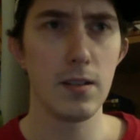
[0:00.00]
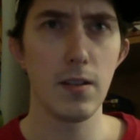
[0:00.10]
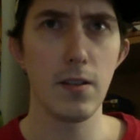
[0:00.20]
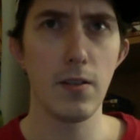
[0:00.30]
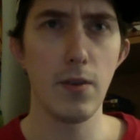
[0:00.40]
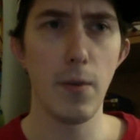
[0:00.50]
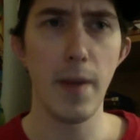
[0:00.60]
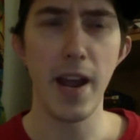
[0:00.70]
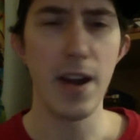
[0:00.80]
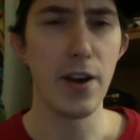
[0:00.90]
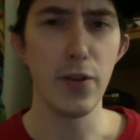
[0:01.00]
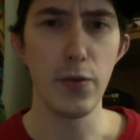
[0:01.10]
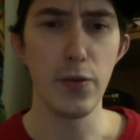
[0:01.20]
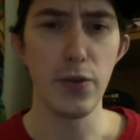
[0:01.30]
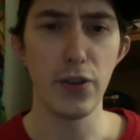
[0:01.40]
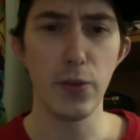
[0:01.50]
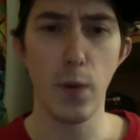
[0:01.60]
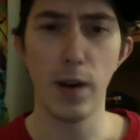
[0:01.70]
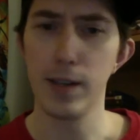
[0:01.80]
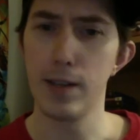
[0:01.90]
a real pain who you just want
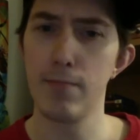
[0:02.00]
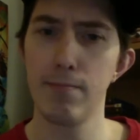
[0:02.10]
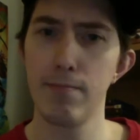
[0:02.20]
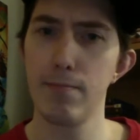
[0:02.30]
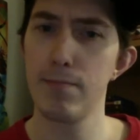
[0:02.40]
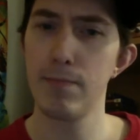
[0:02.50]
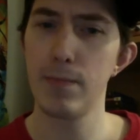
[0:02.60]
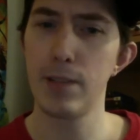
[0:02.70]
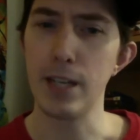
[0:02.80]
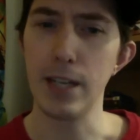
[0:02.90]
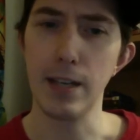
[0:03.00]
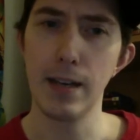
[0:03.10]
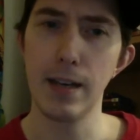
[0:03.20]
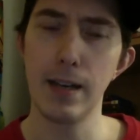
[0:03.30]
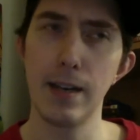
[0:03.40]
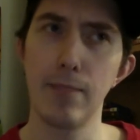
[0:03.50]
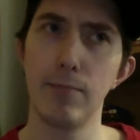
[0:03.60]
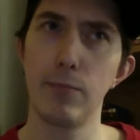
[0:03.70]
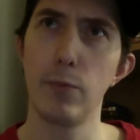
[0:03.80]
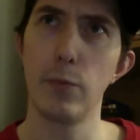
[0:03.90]
to see uh,
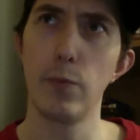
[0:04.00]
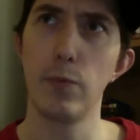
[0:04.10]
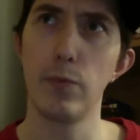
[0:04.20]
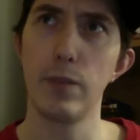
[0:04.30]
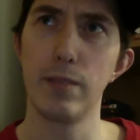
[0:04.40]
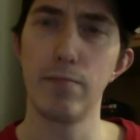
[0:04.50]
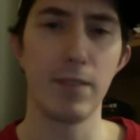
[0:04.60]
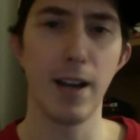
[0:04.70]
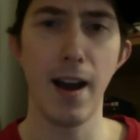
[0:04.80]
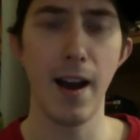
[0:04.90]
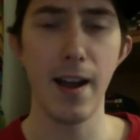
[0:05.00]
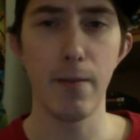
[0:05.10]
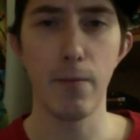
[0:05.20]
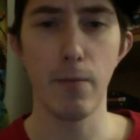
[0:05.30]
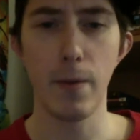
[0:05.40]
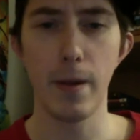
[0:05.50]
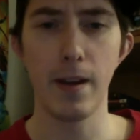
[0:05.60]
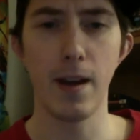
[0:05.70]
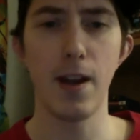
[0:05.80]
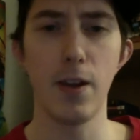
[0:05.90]
die, and when they
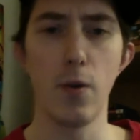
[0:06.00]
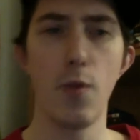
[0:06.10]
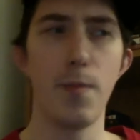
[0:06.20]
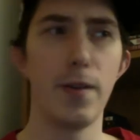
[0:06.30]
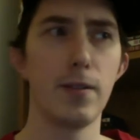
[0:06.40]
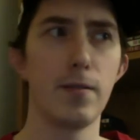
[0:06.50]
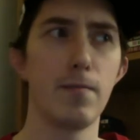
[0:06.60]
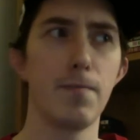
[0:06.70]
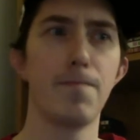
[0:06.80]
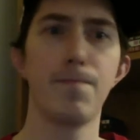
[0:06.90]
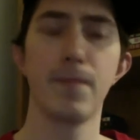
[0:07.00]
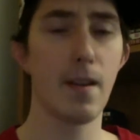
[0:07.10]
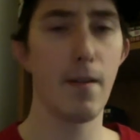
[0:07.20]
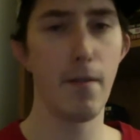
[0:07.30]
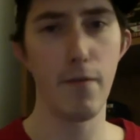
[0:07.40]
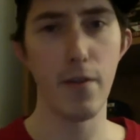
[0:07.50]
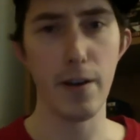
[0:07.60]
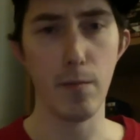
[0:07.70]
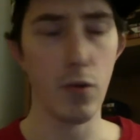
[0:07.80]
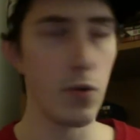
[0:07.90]
die, you hope it's very
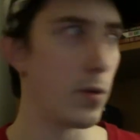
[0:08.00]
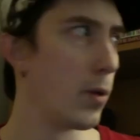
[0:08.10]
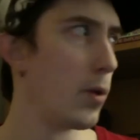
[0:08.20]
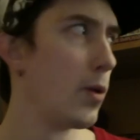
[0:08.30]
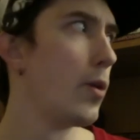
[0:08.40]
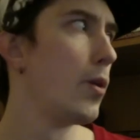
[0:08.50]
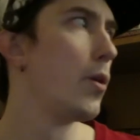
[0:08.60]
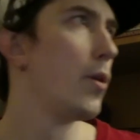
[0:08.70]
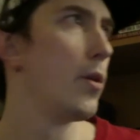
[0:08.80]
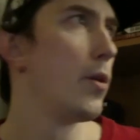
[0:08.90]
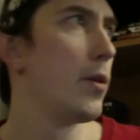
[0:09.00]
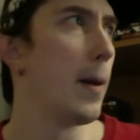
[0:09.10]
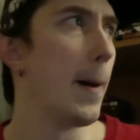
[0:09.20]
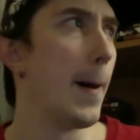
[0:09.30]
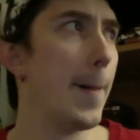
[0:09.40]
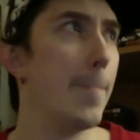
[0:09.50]
brutal. Um,